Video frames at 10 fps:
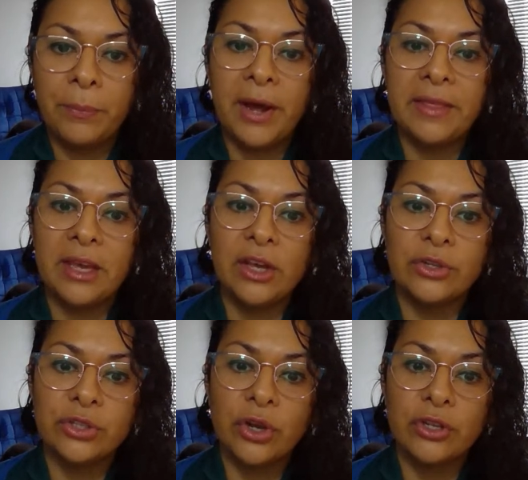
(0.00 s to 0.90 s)
But it
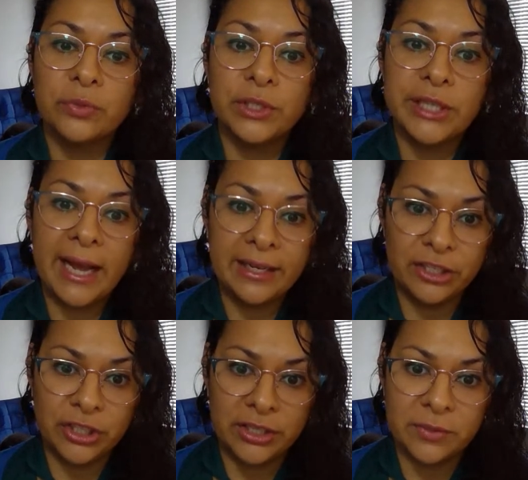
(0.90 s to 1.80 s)
also comes with
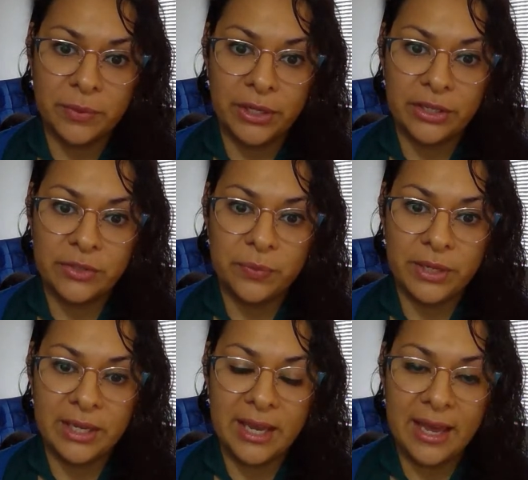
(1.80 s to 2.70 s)
challenges because
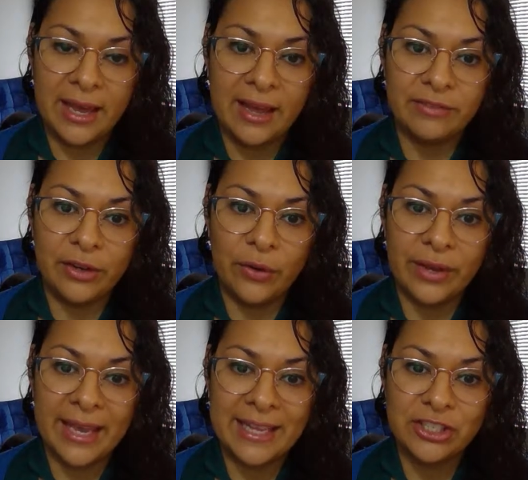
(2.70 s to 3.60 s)
we have lung
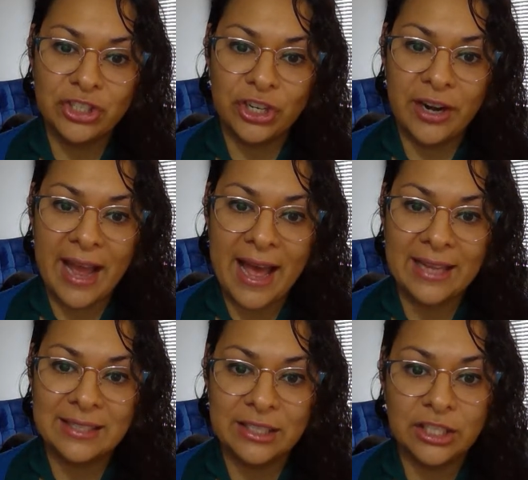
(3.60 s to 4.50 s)
cancer
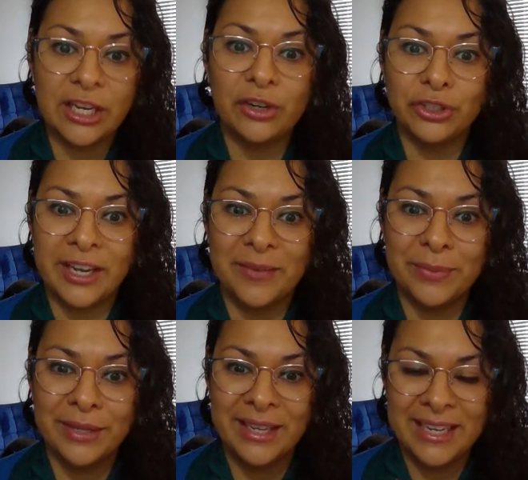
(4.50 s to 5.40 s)
as a stereotype.
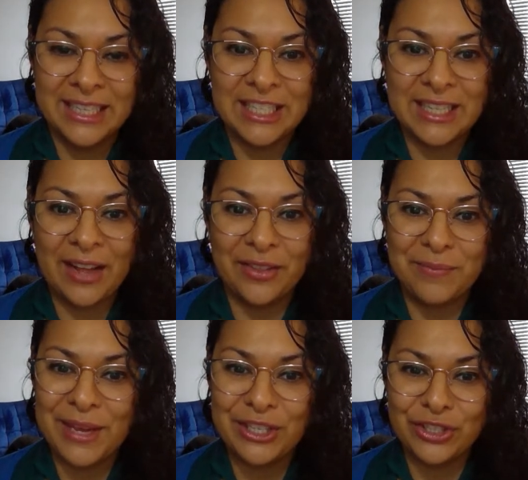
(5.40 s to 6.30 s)
This is how the
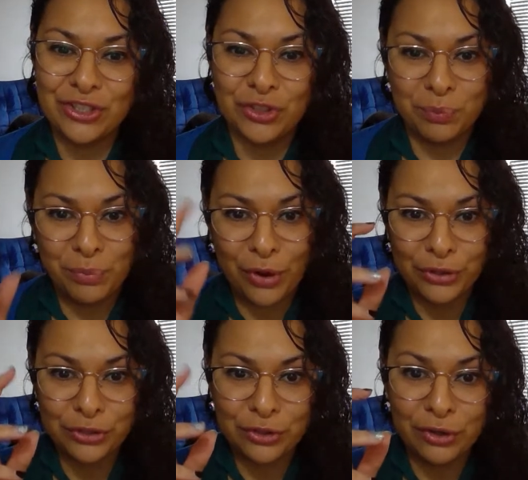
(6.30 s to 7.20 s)
patient's
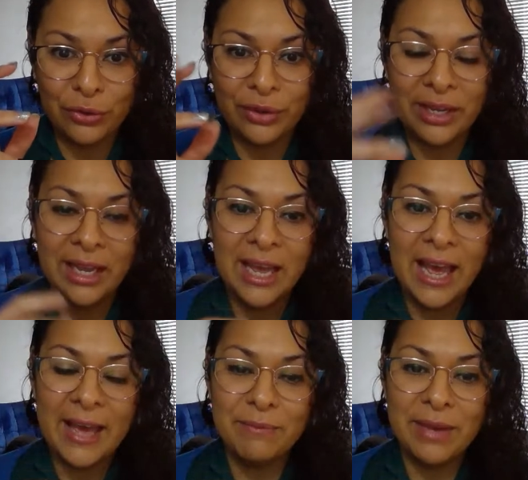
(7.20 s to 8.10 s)
supposed to look.
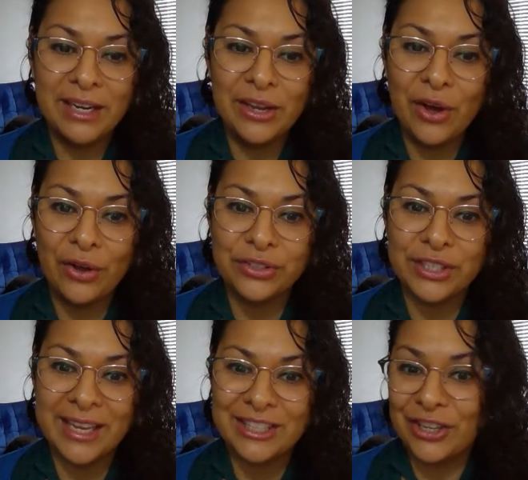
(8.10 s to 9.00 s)
And many of us
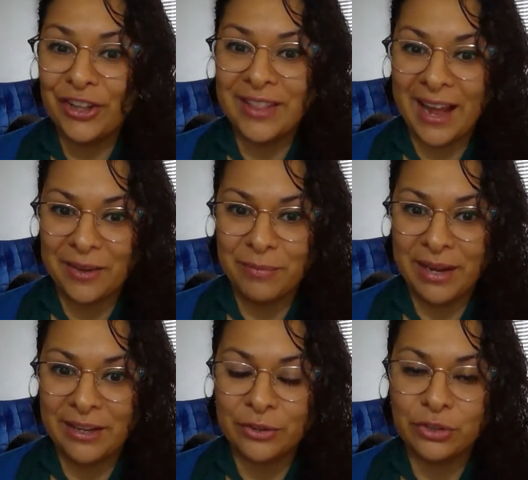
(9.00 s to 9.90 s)
get taught that in
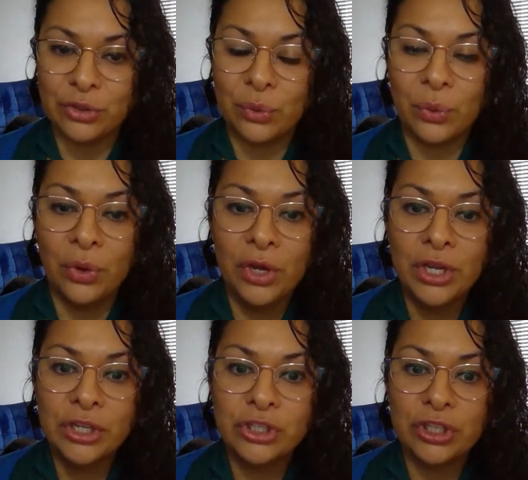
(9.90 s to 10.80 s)
medical school.
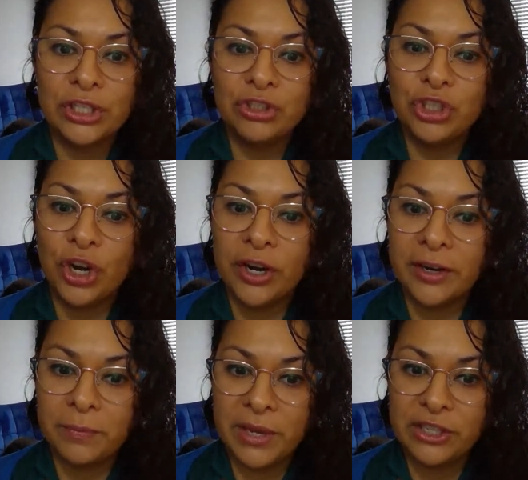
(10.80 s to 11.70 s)
So these
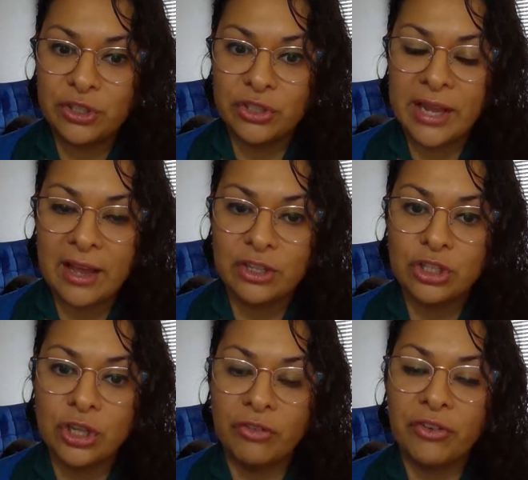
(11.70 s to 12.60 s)
younger patients
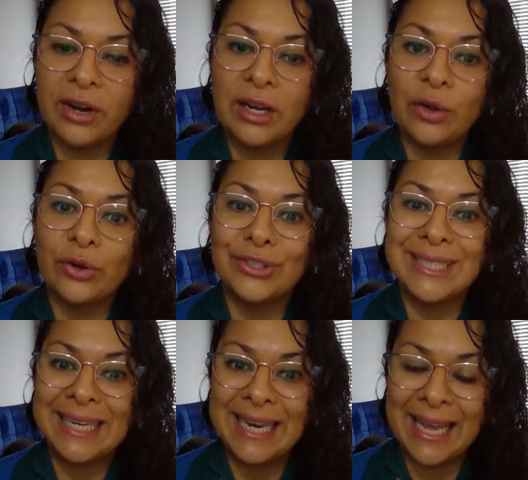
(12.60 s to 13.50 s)
suffer a lot of
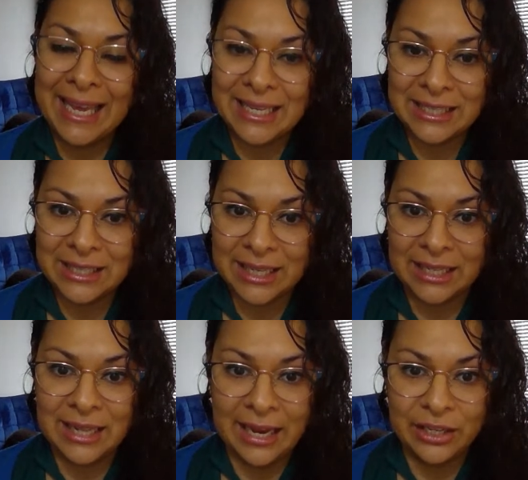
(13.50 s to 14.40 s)
delays
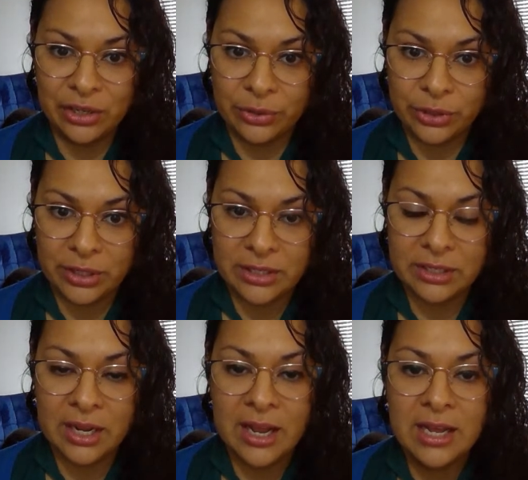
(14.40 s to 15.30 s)
in
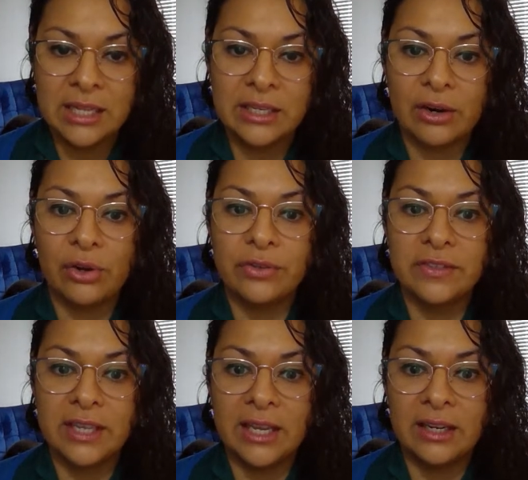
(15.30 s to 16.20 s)
diagnosis. They're
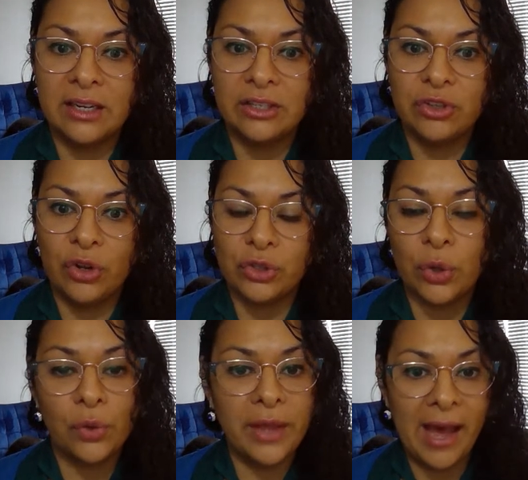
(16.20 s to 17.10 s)
often,
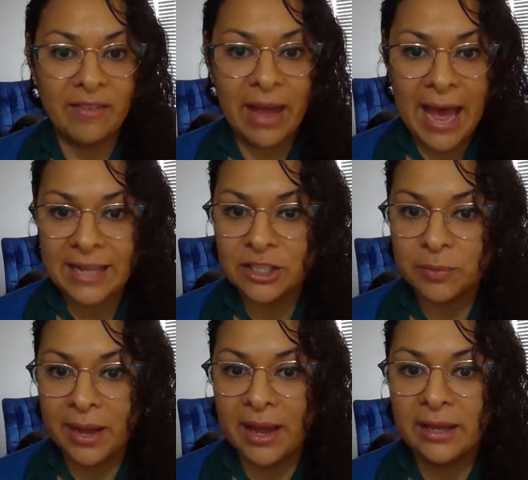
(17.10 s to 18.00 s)
told they have
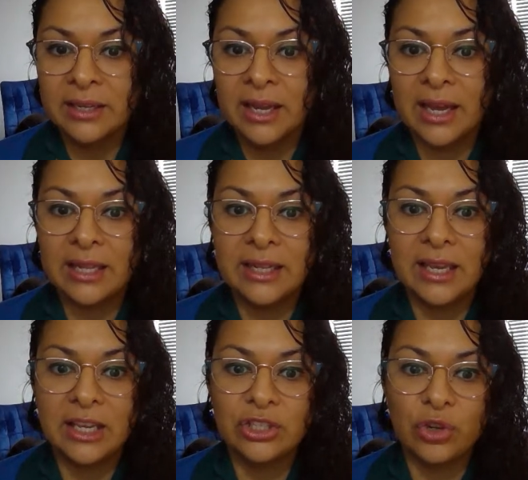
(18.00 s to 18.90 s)
asthma. In the
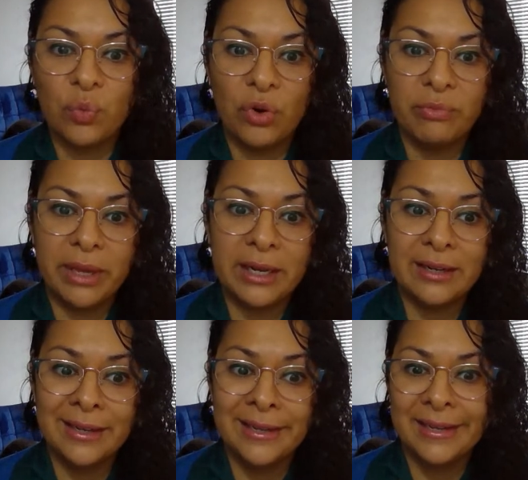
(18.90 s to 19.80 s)
case of
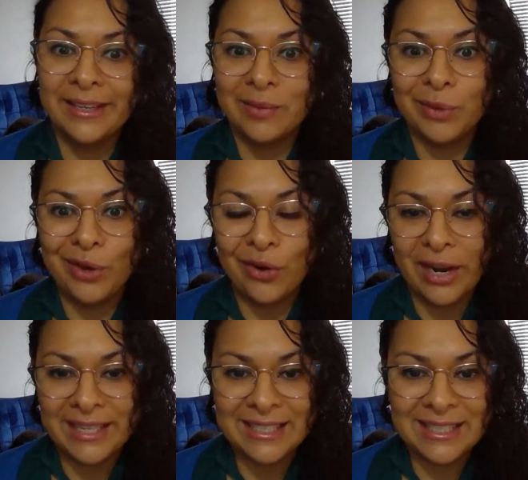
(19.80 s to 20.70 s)
women, it can be
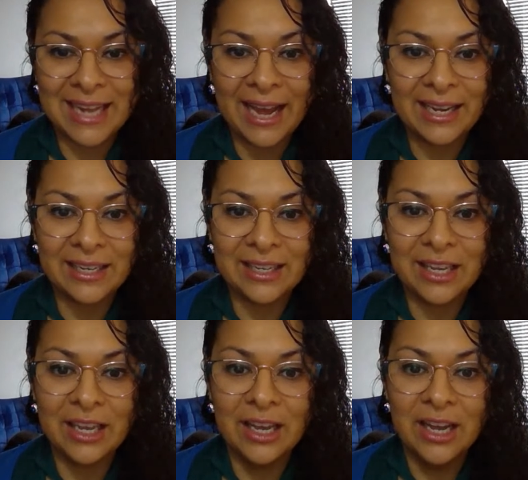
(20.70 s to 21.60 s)
called
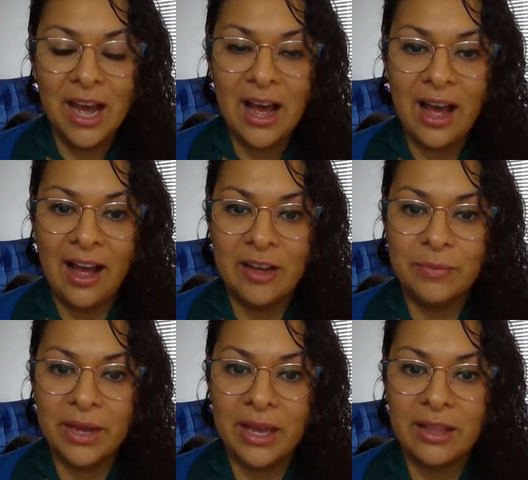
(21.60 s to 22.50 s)
anxiety.
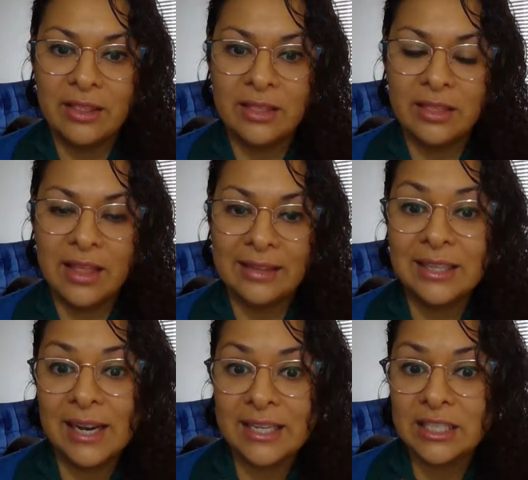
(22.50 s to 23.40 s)
And that
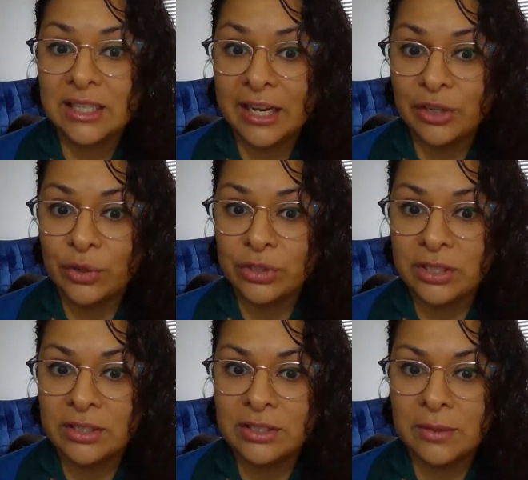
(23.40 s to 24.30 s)
delays the
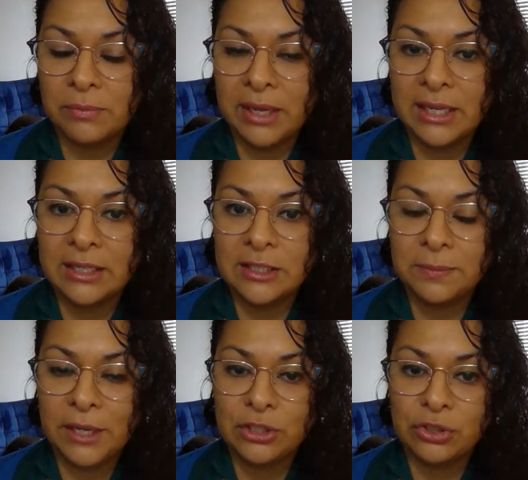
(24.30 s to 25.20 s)
diagnosis, making these
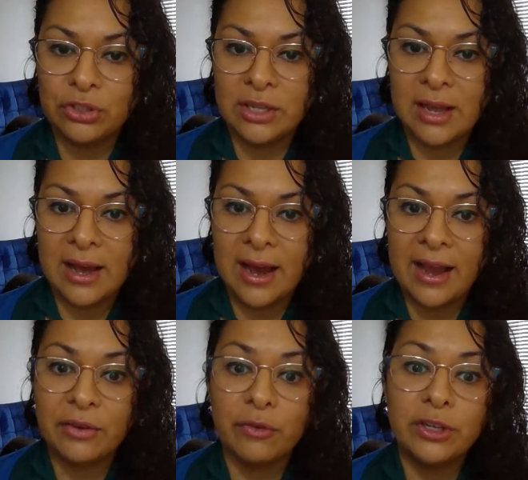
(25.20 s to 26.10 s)
patients a
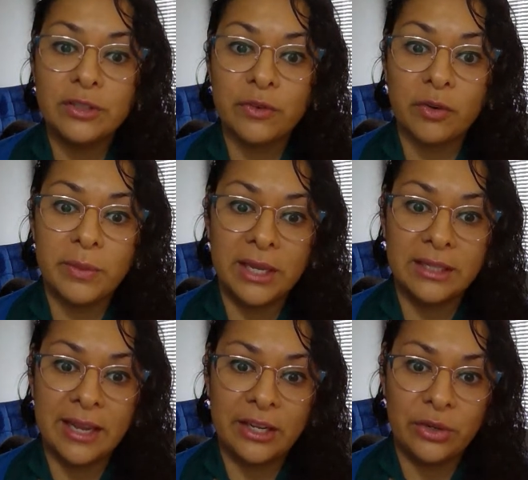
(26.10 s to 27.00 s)
high risk for
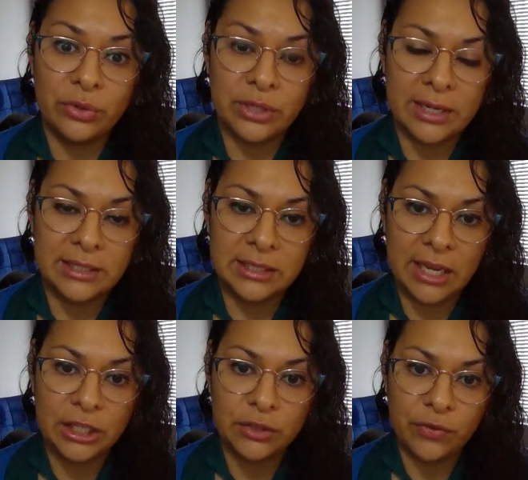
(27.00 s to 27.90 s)
being diagnosed as
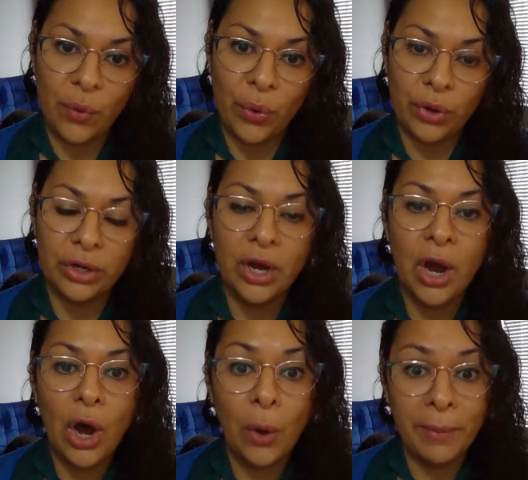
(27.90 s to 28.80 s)
stage 4
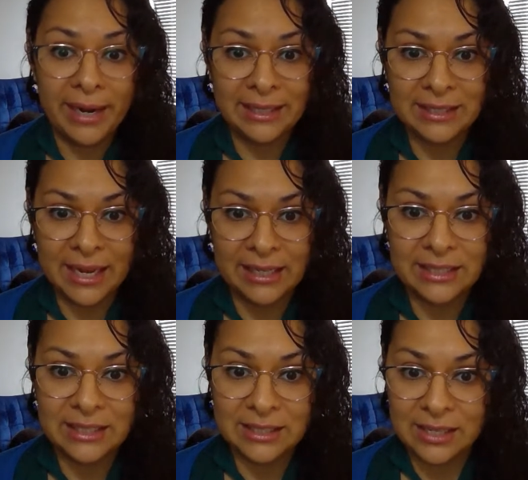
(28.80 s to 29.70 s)
or metastatic
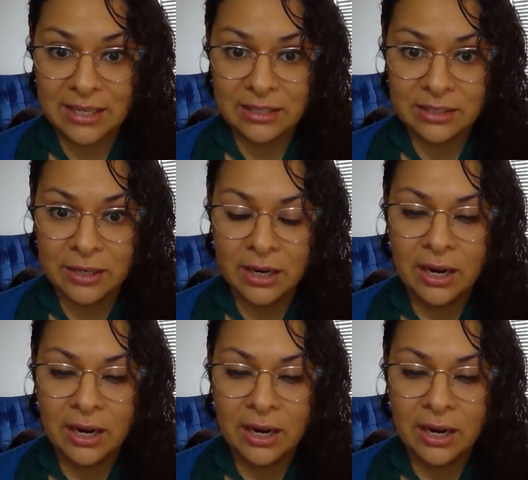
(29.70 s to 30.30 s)
disease.